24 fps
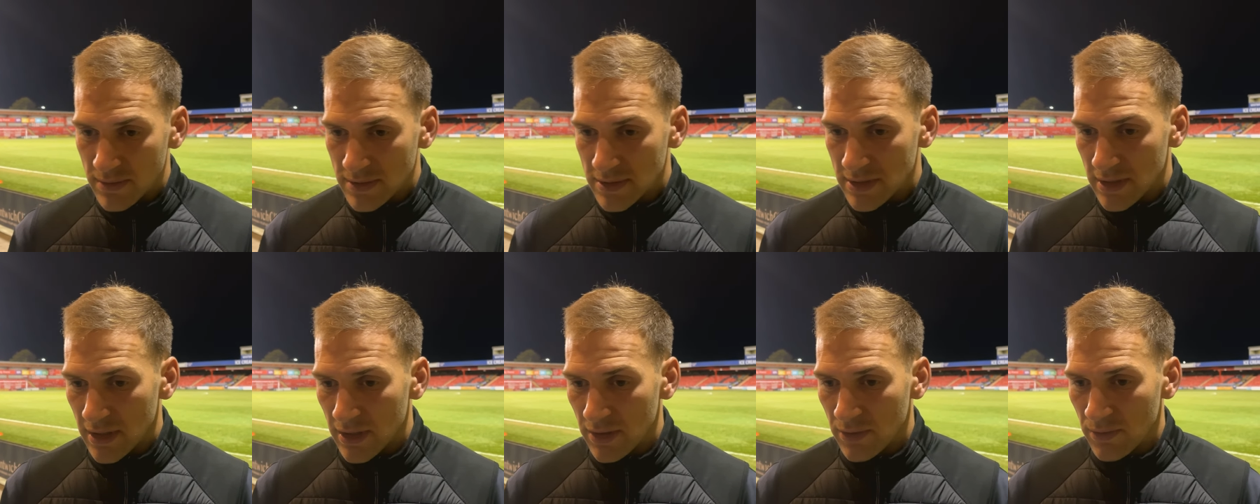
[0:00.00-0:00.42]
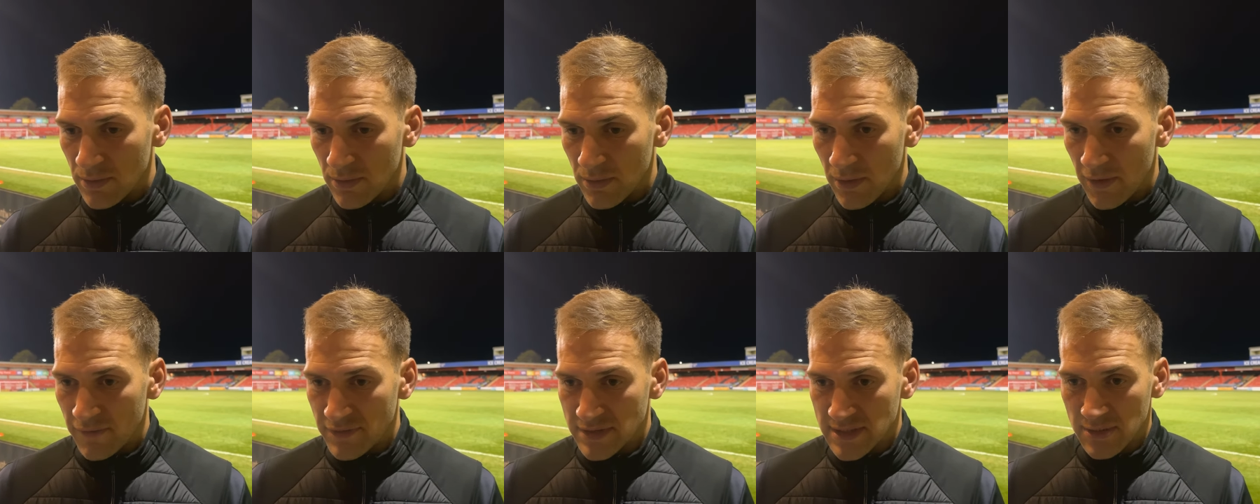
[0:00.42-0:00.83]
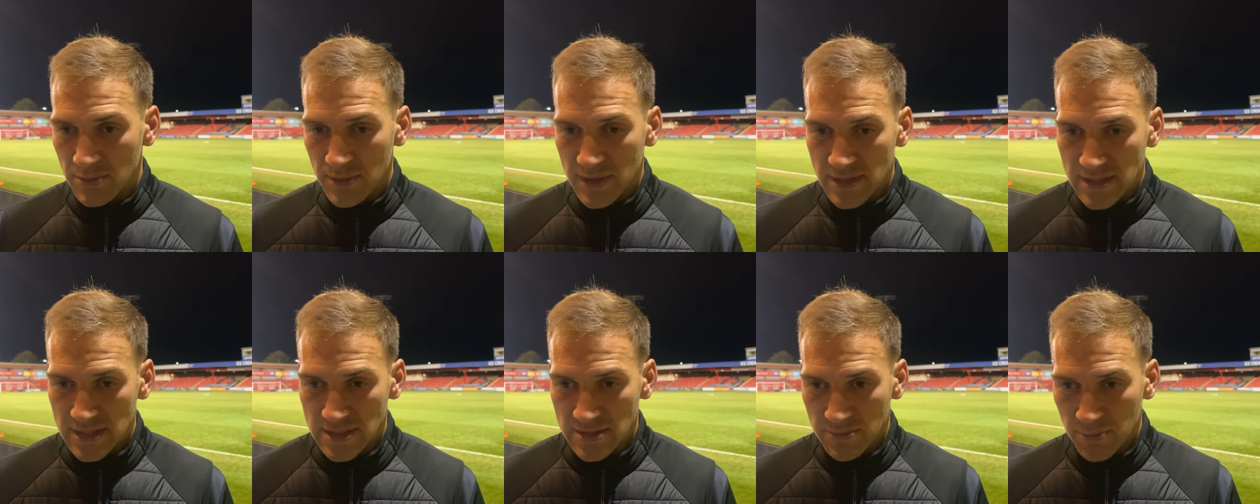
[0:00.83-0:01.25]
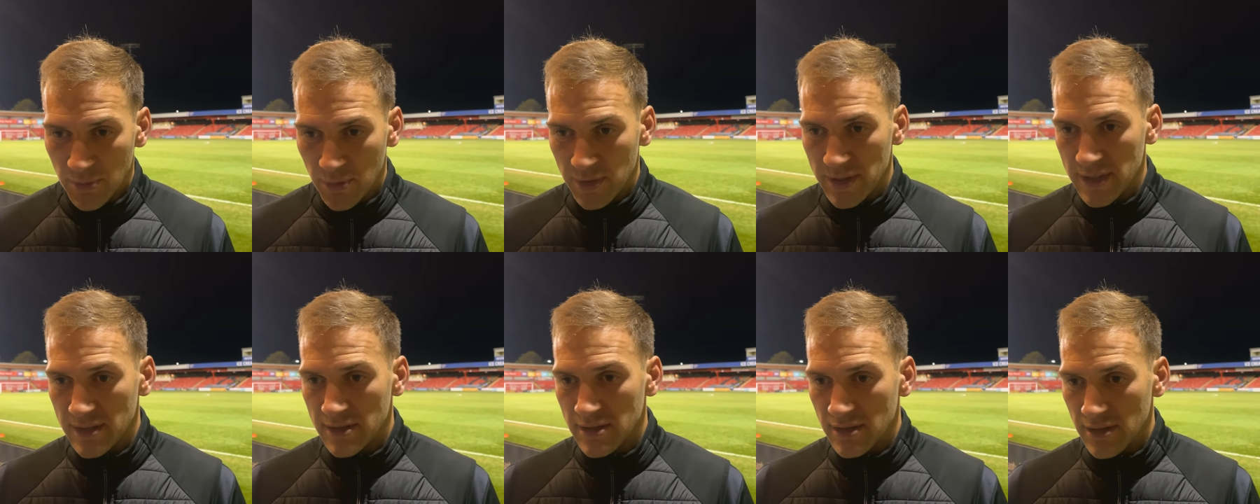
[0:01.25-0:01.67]
So obviously, we're
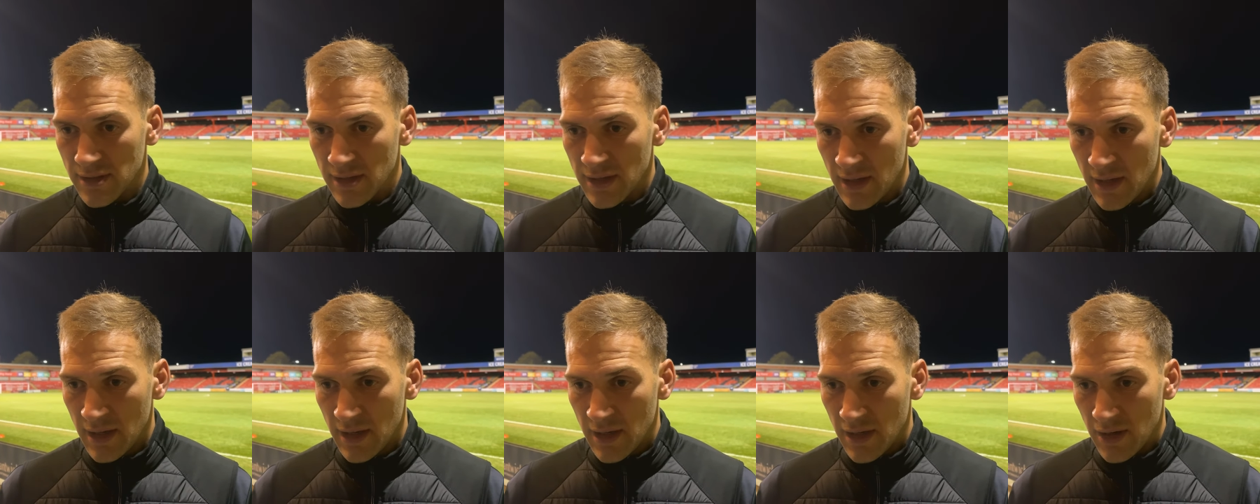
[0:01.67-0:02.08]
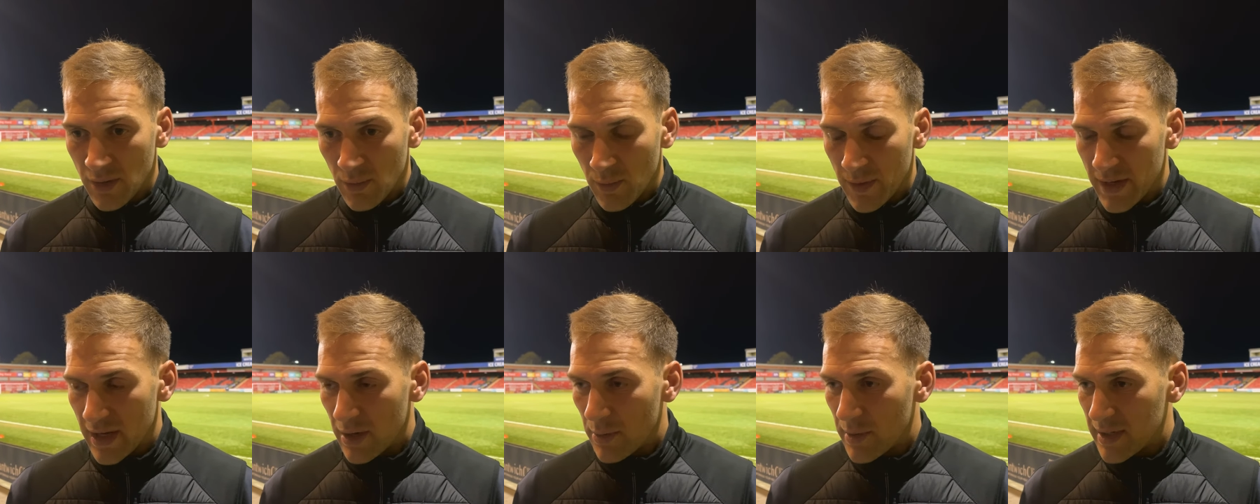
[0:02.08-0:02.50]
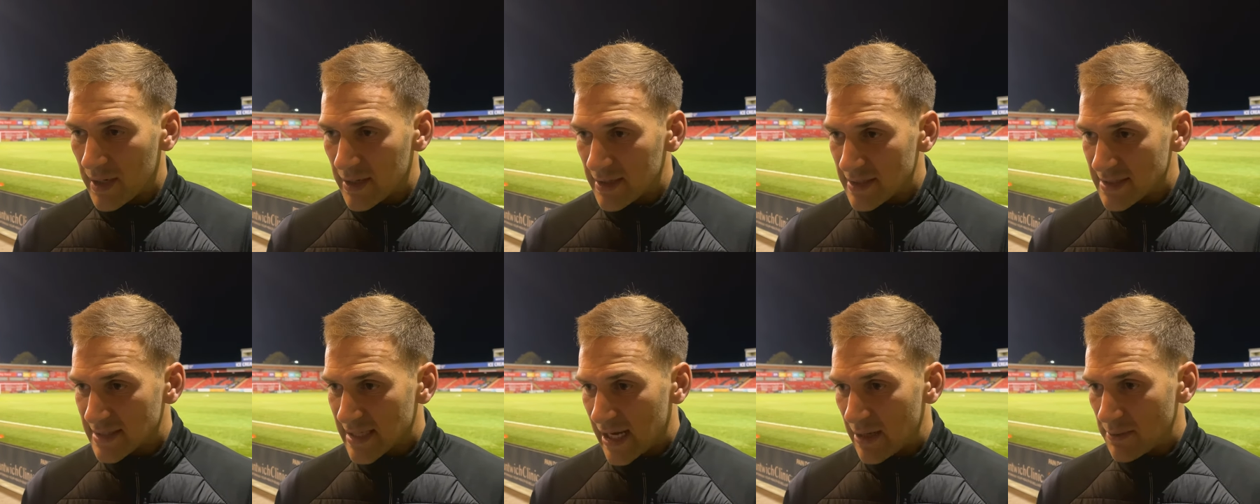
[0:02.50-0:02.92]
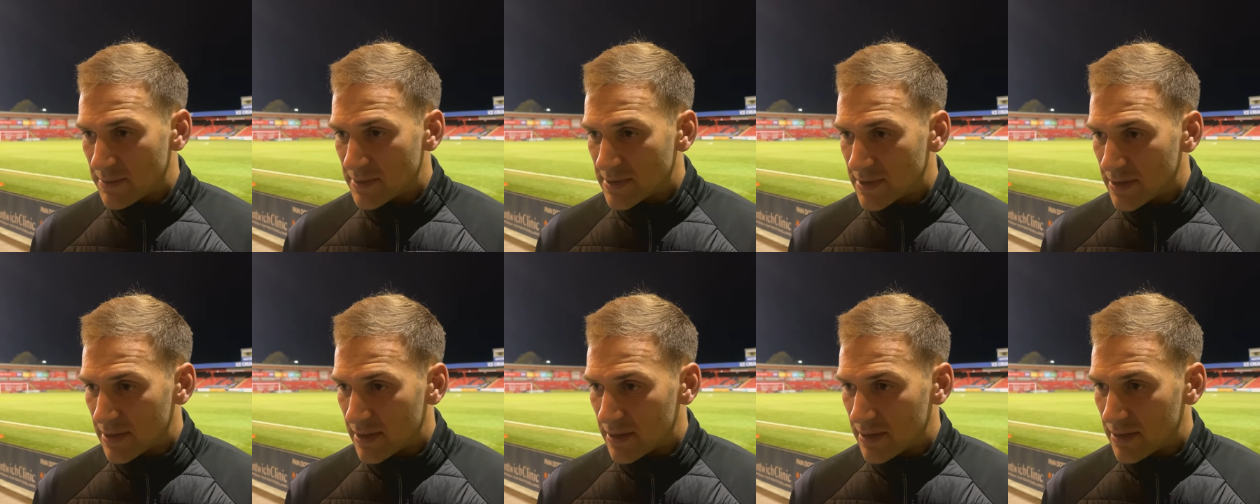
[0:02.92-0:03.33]
disappointed that we are one of the
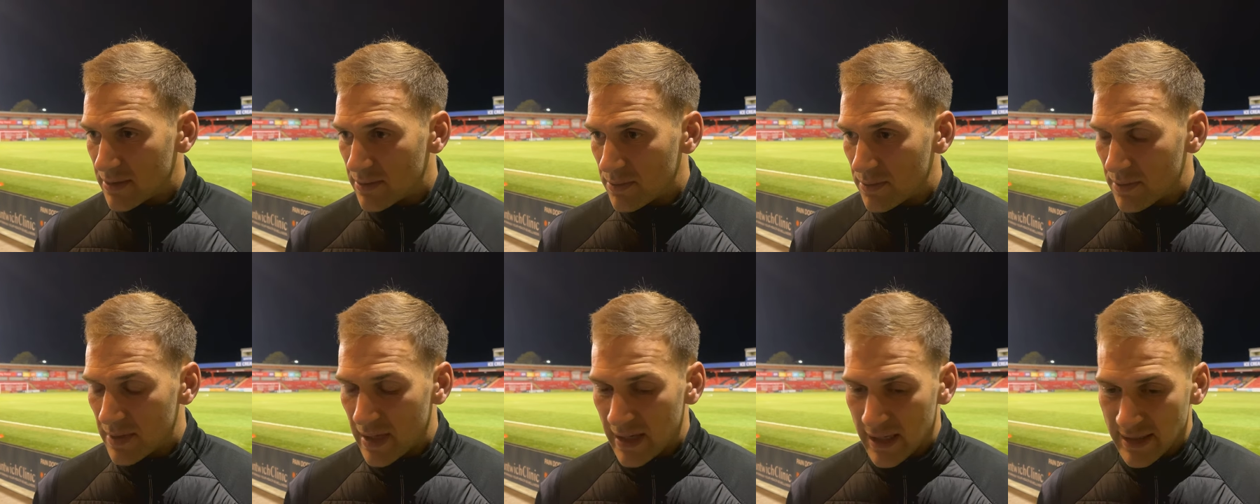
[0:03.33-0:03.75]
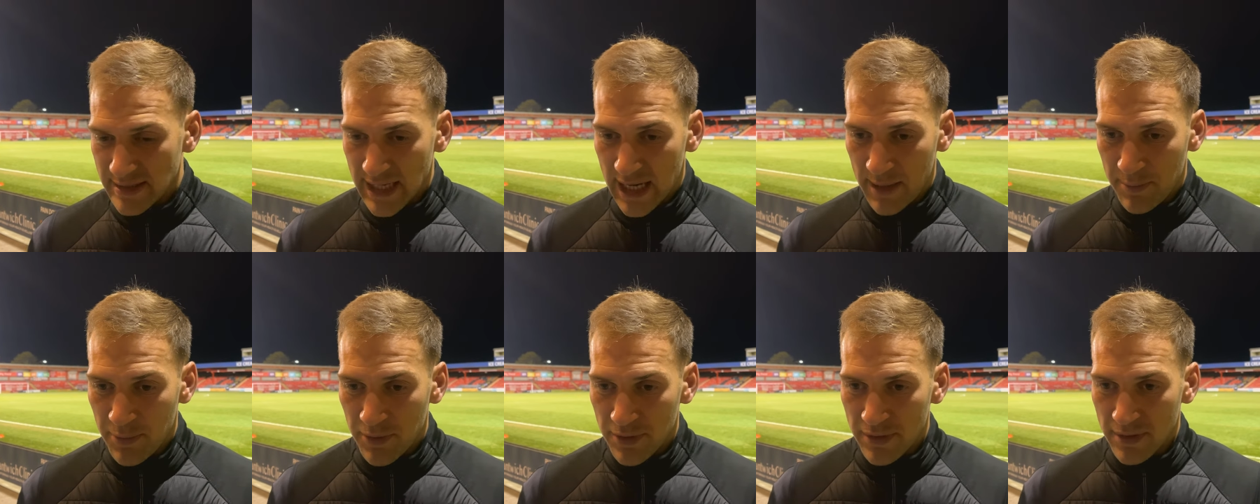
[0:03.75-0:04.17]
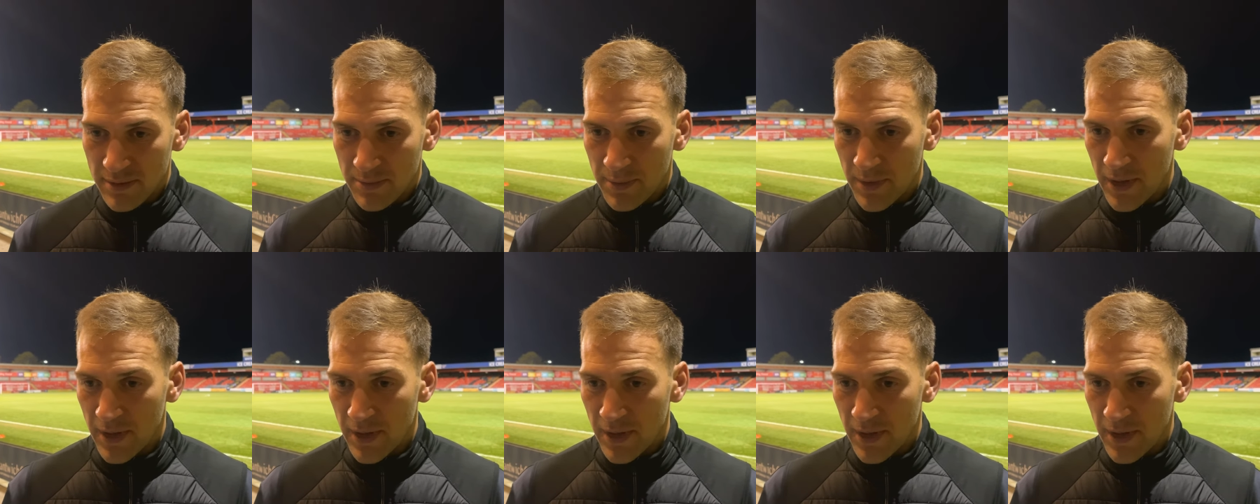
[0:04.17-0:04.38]
scalps that has happened.